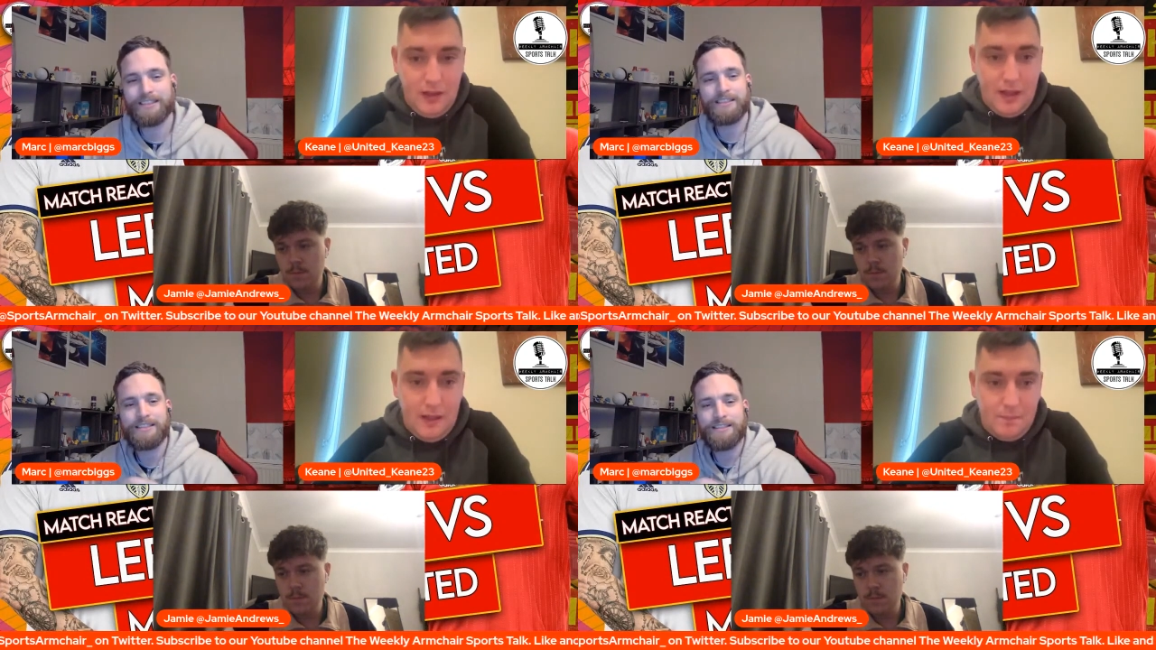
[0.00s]

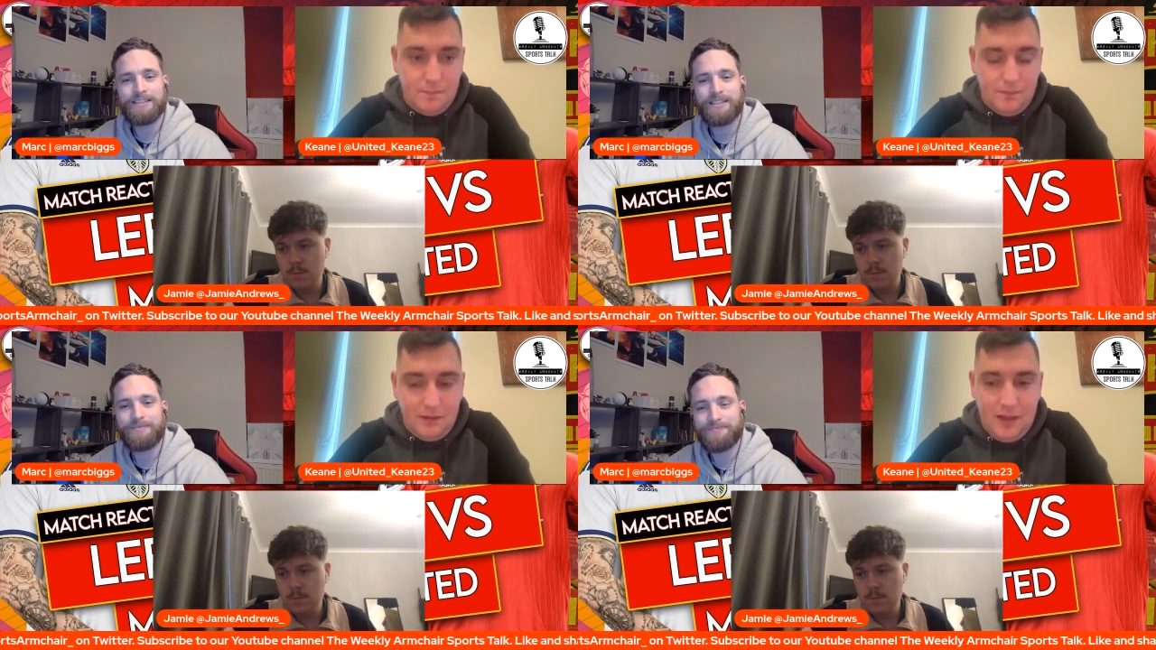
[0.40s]

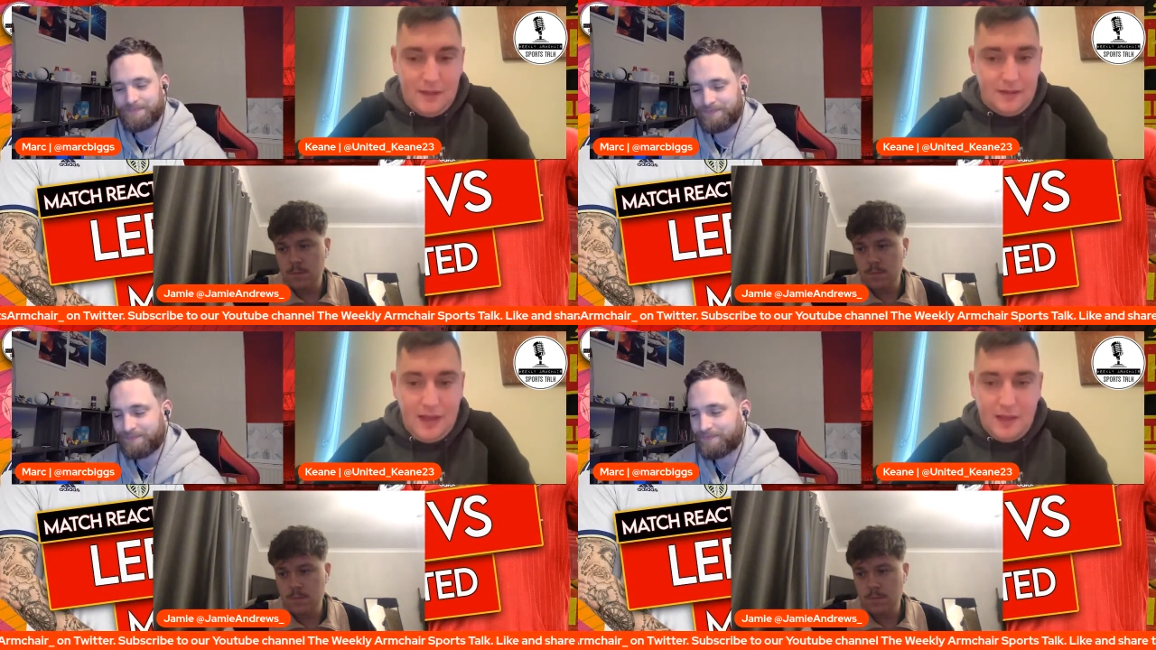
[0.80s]
Speaker 1: And
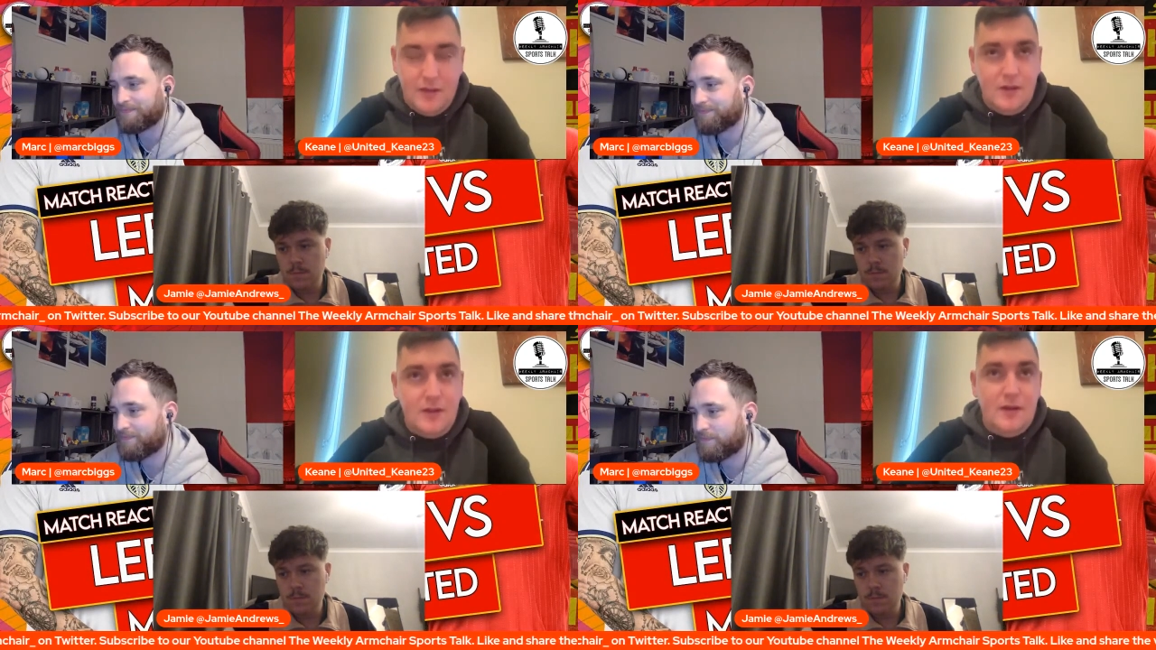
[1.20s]
yeah,
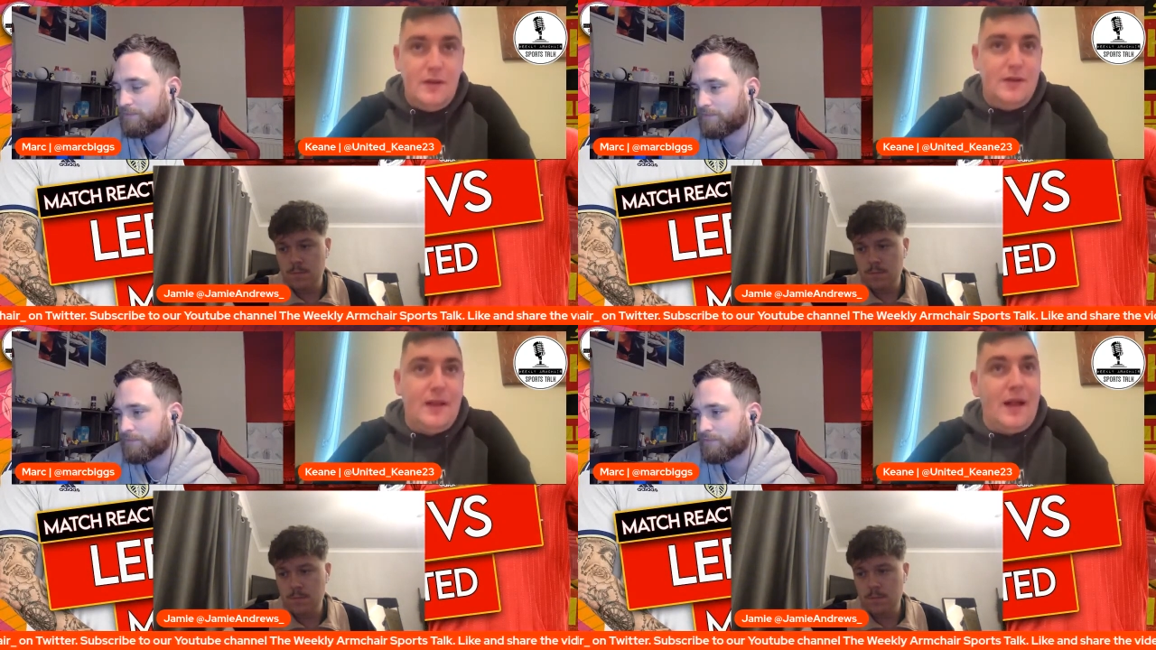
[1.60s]

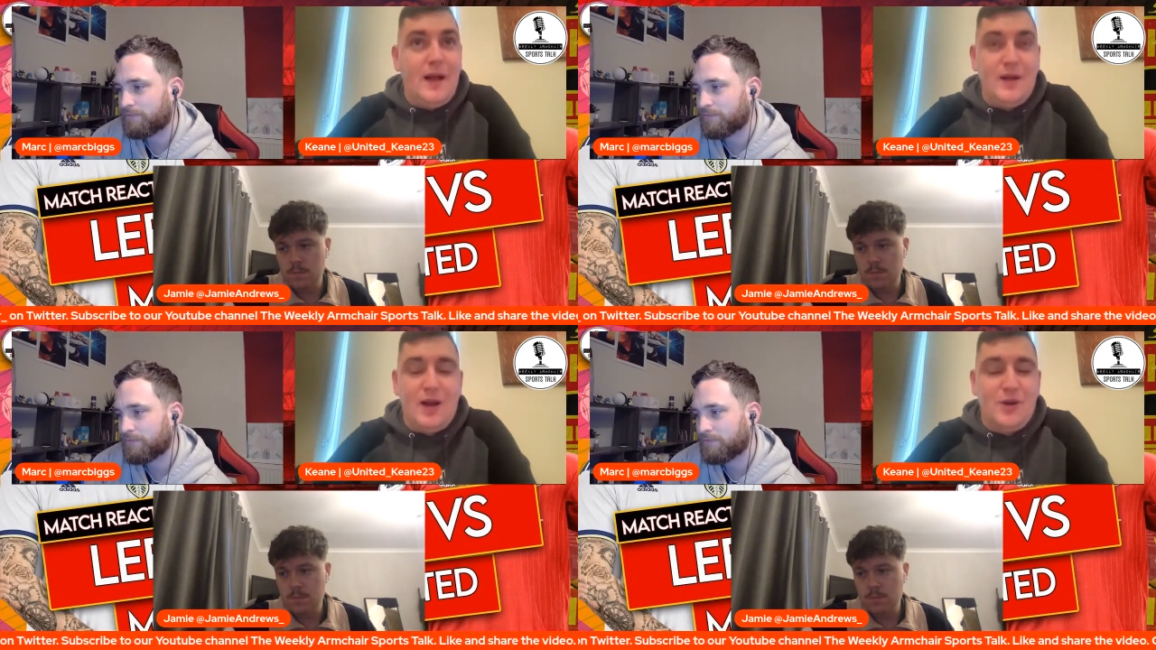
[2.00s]

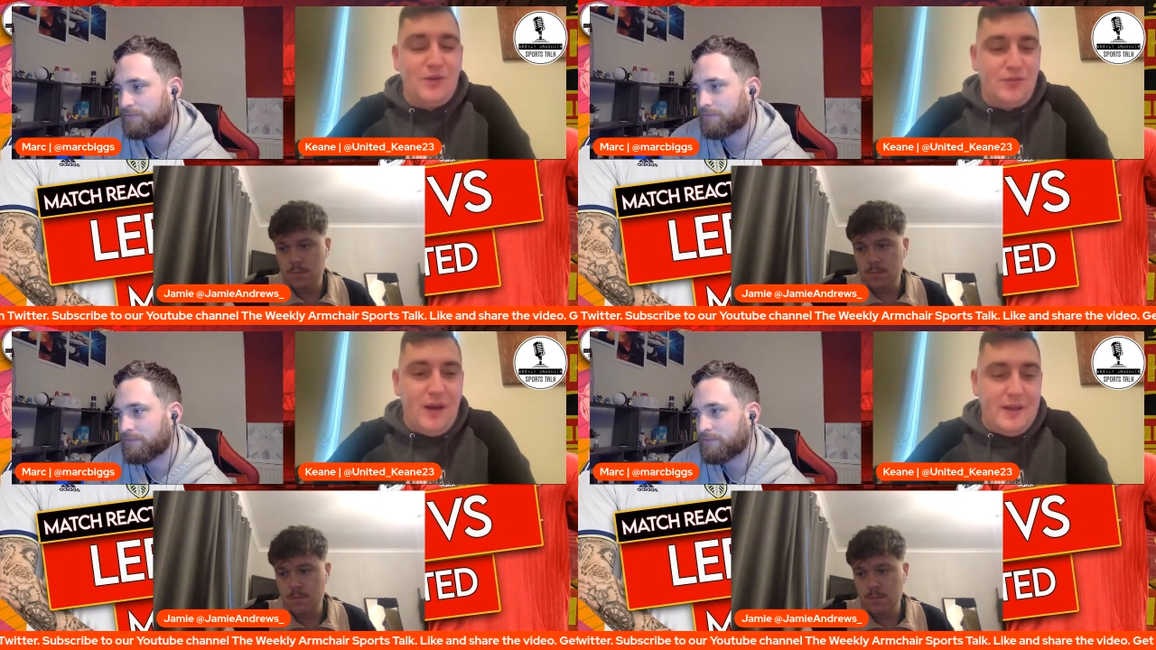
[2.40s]
our
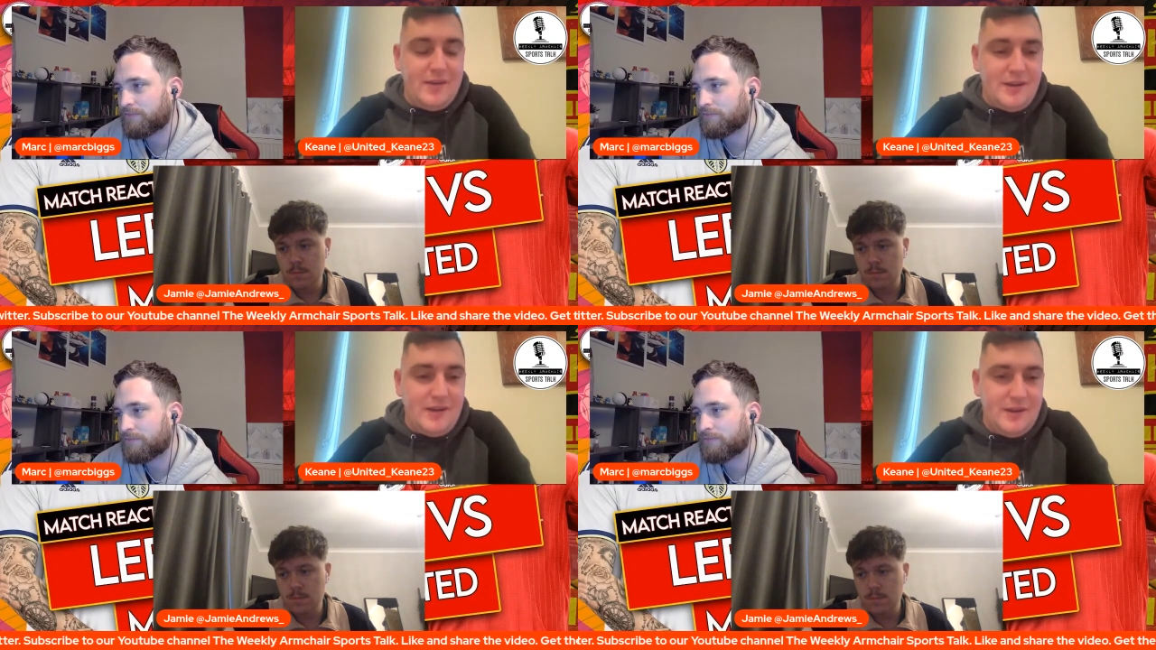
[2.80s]
good friend